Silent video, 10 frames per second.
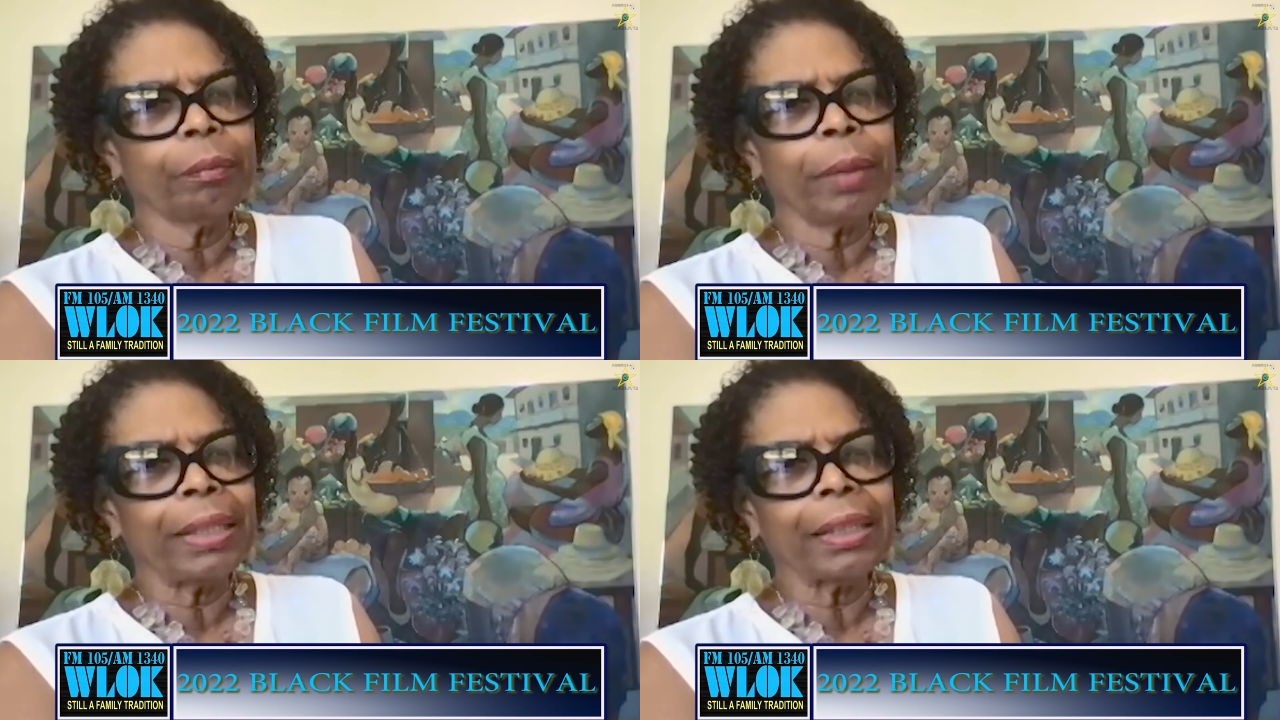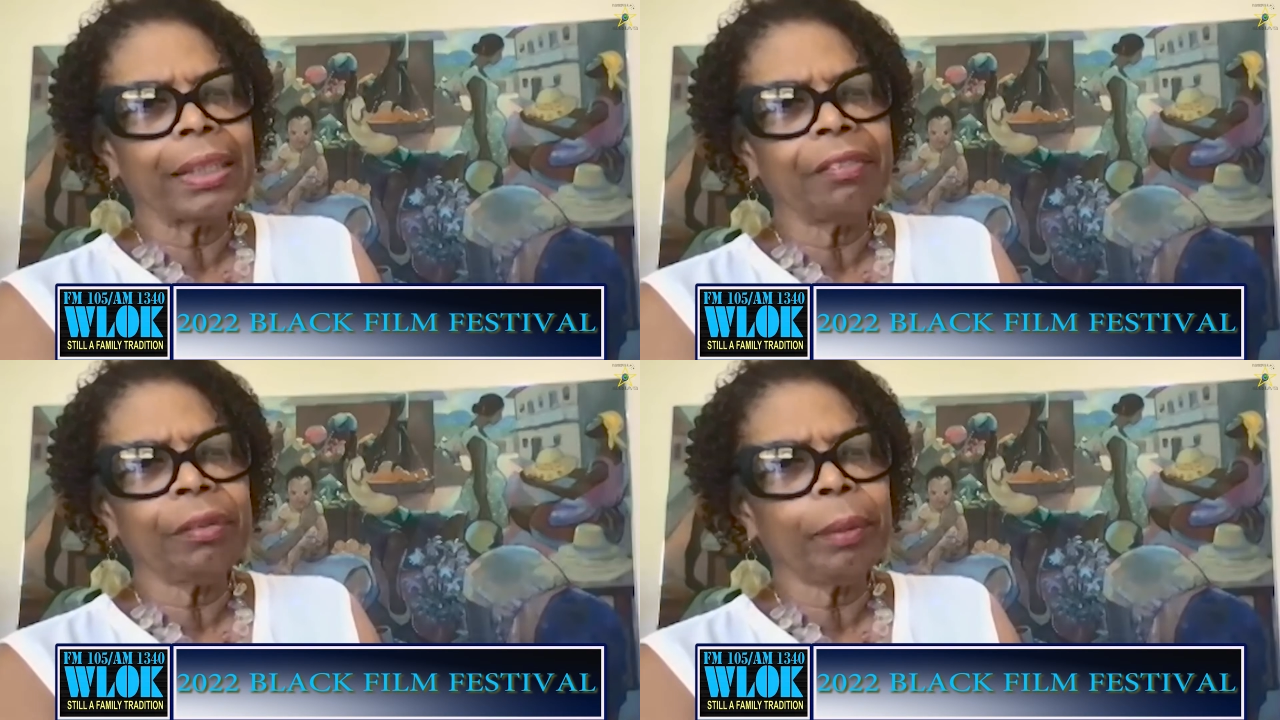
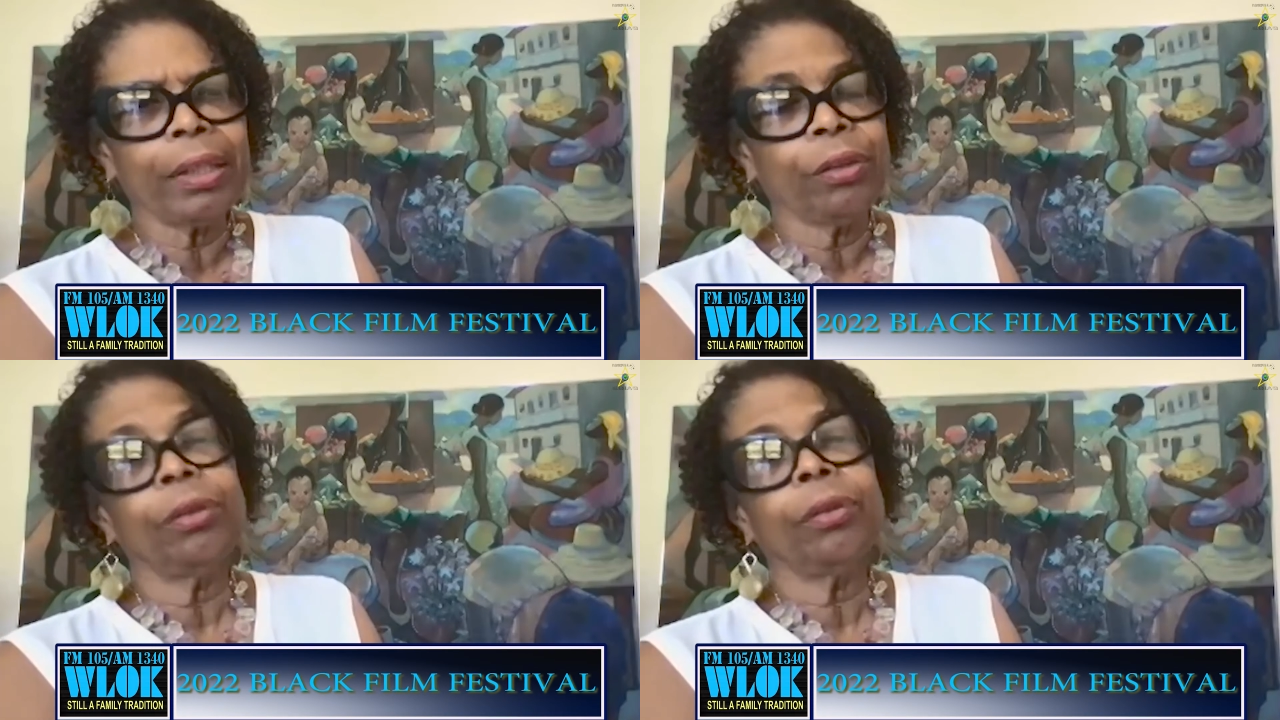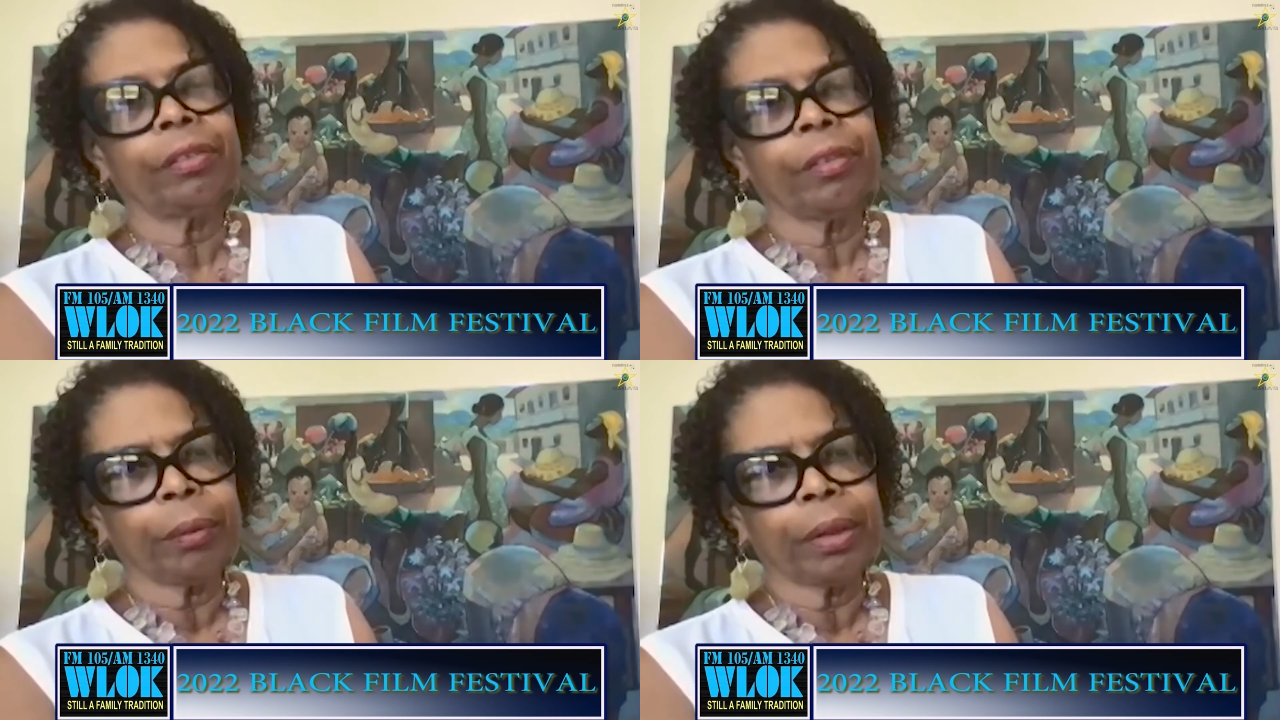basically everybody knew
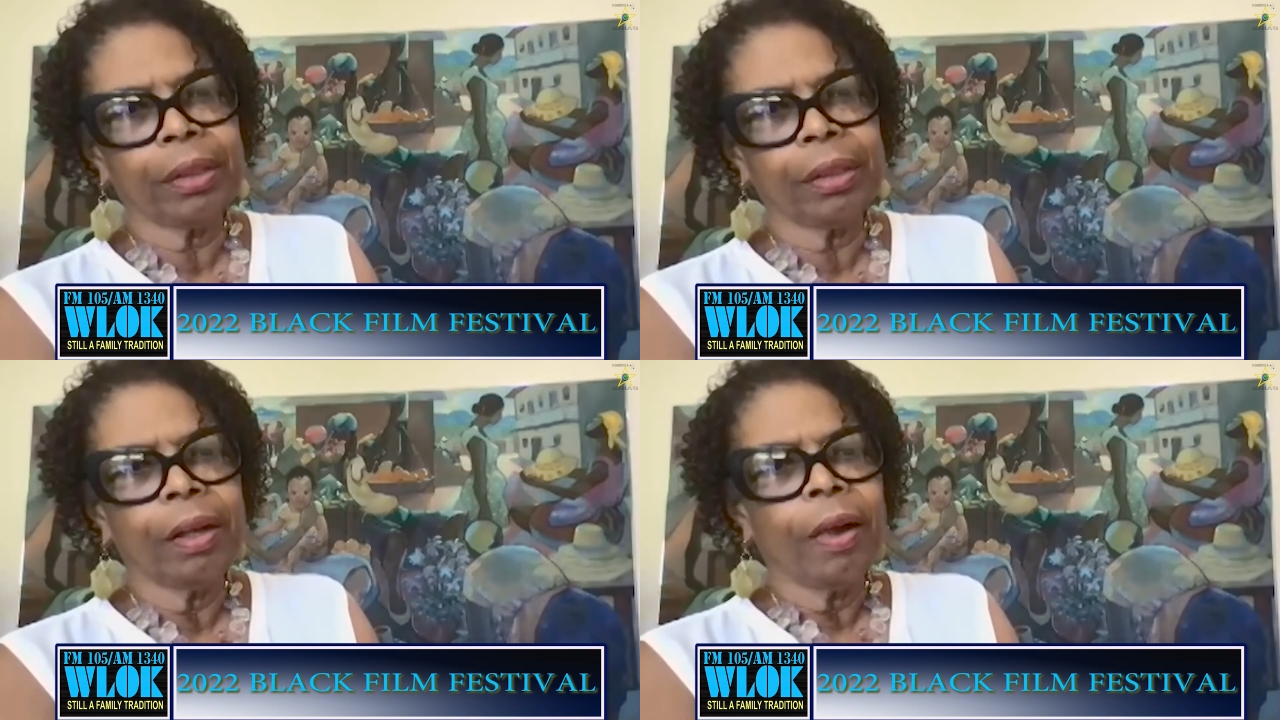everyone,